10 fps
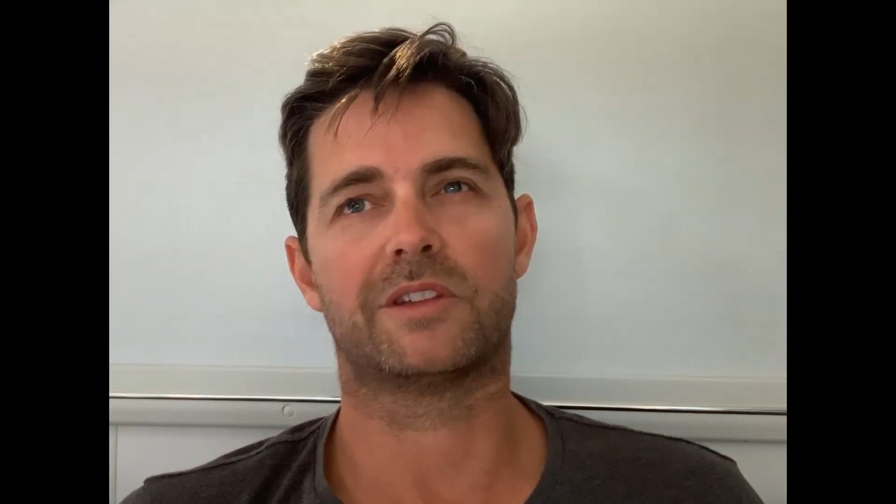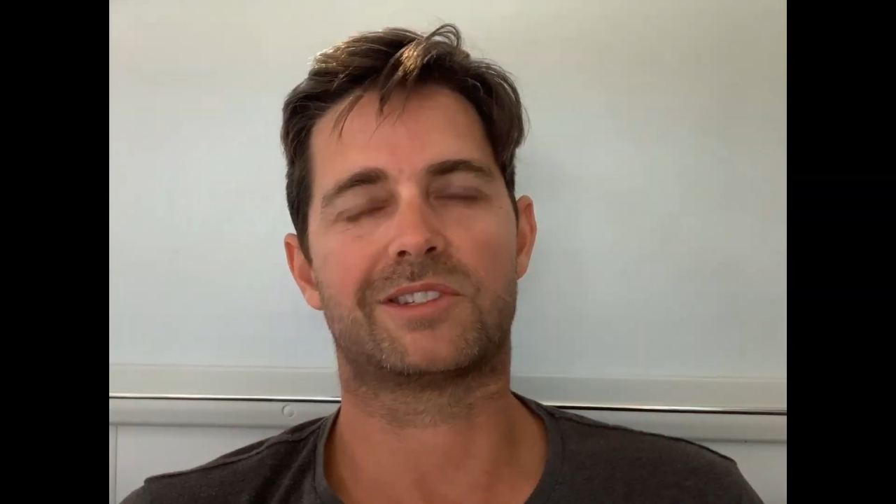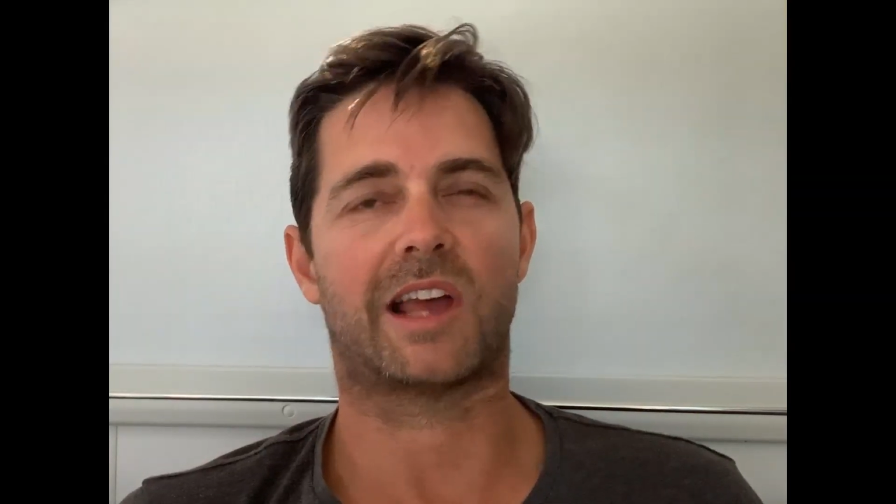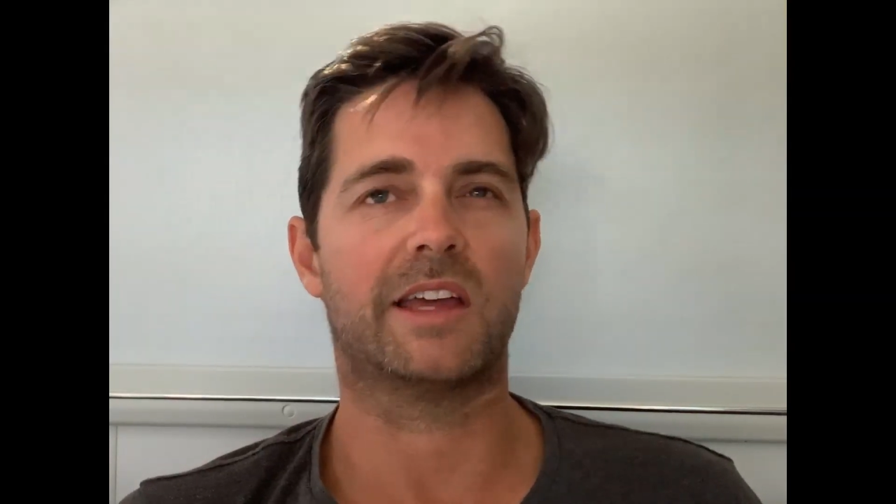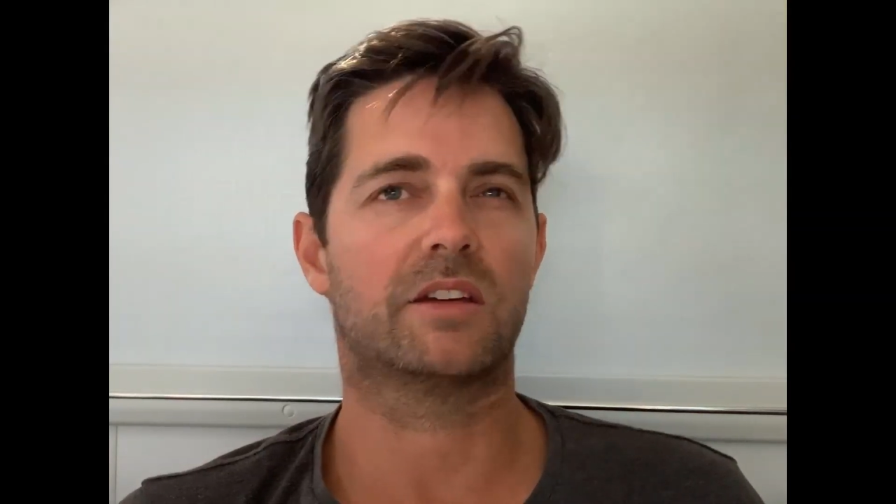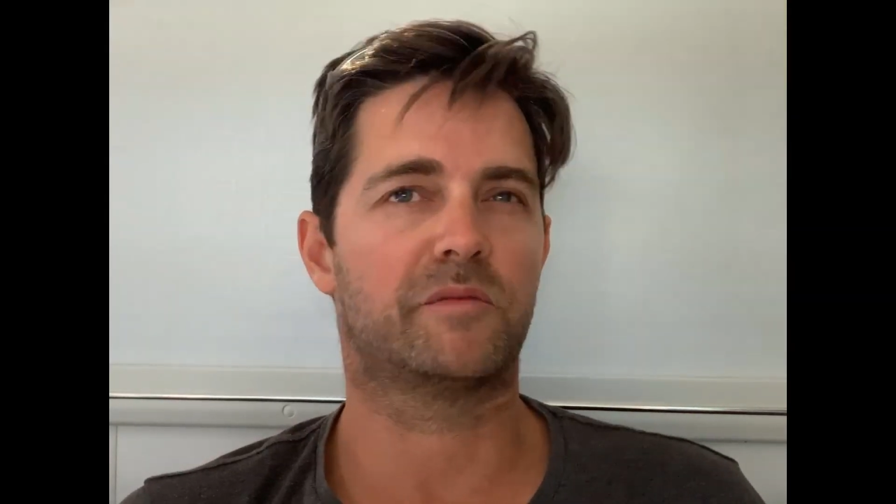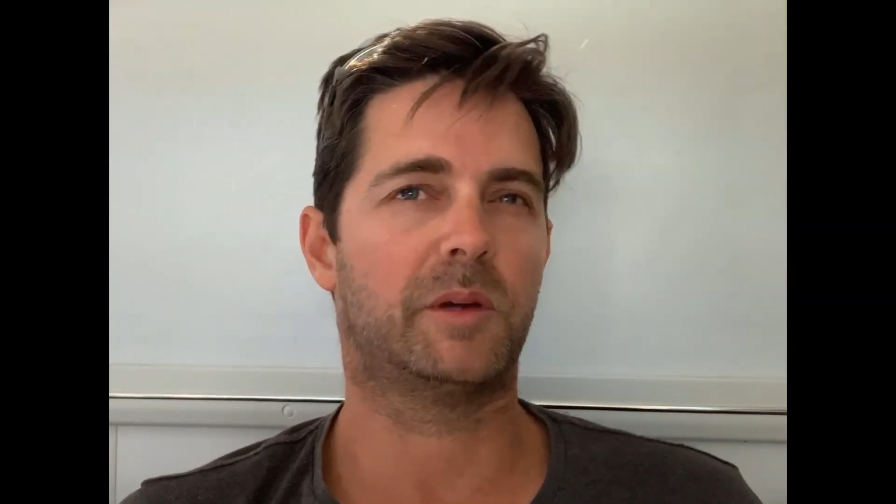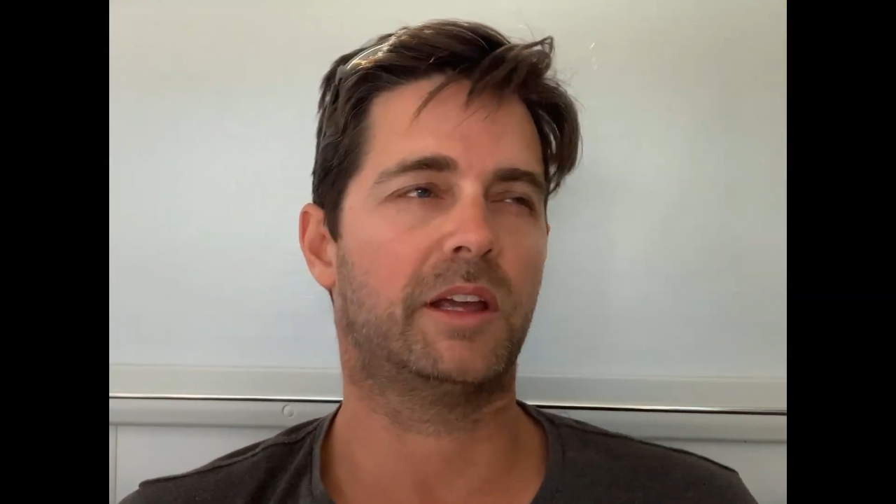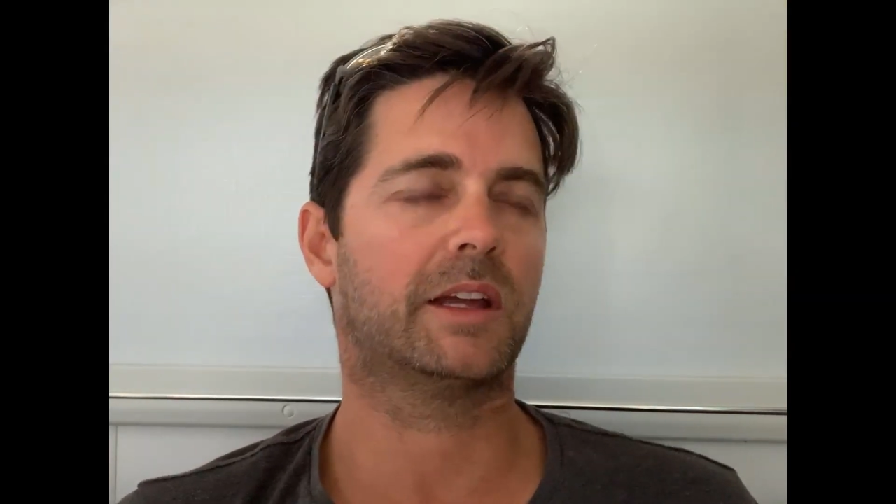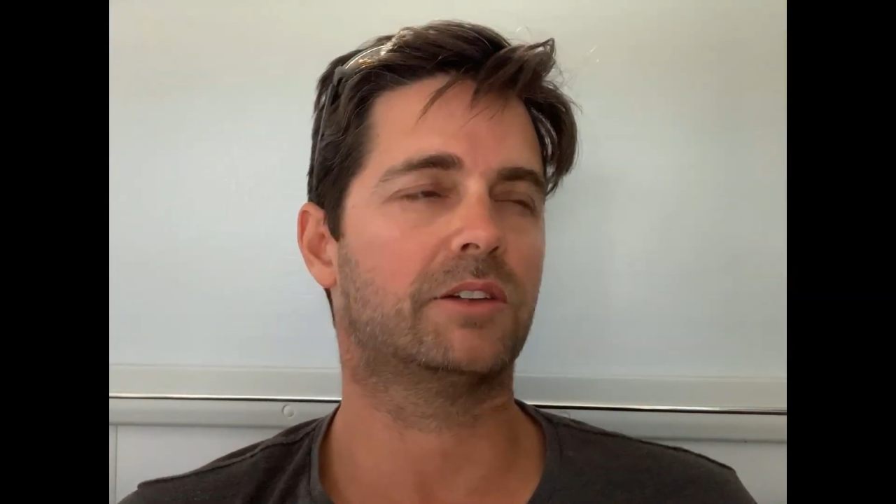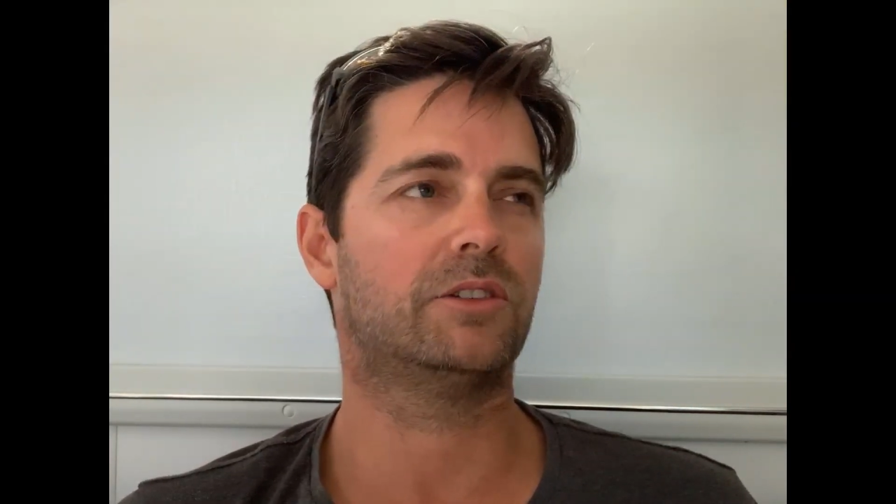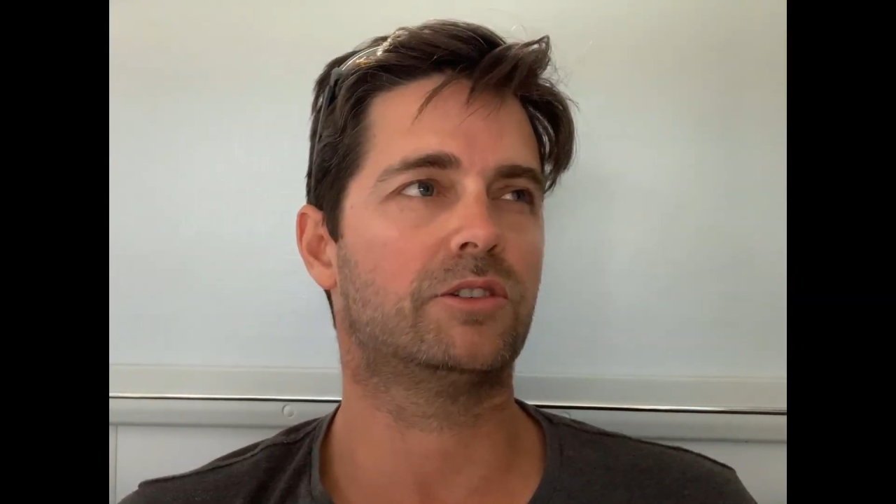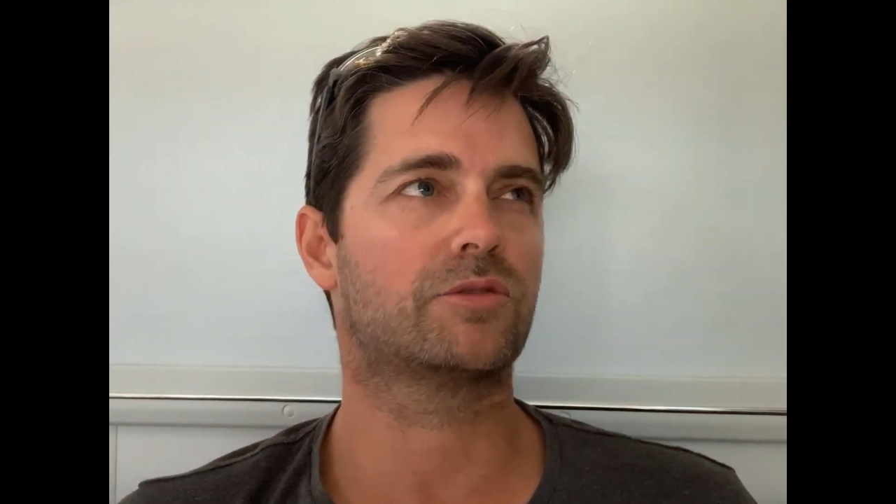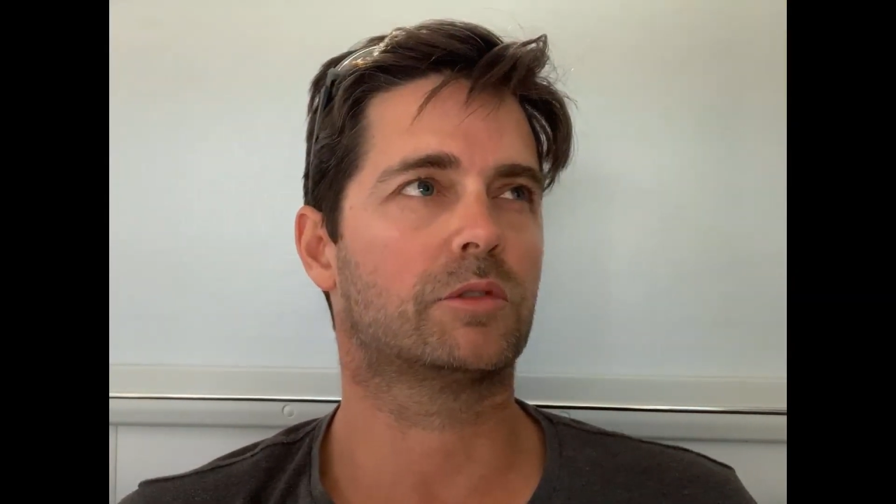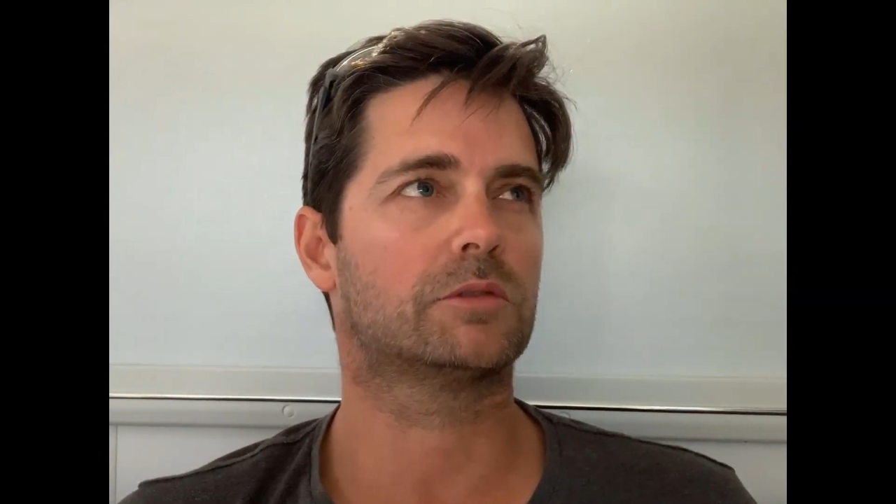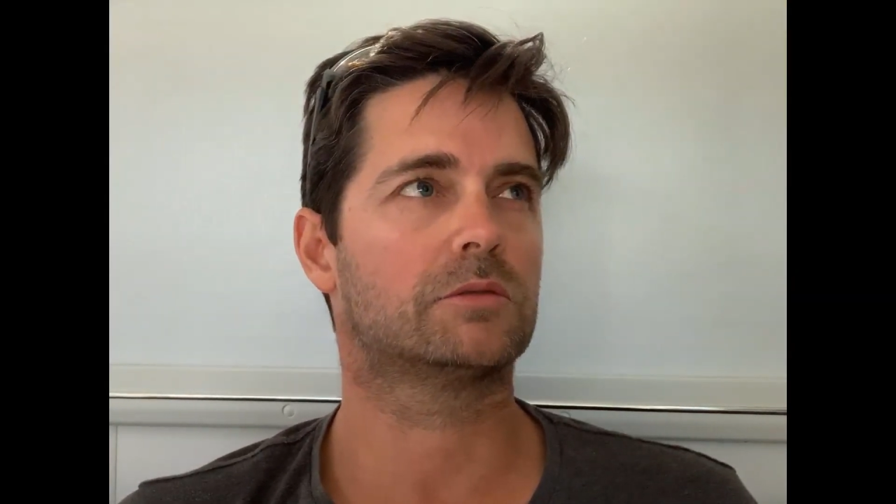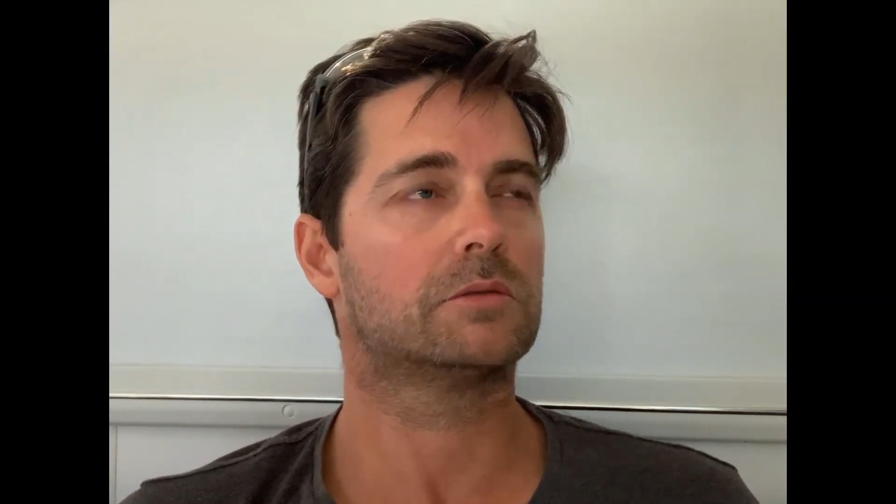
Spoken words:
sake of being unusual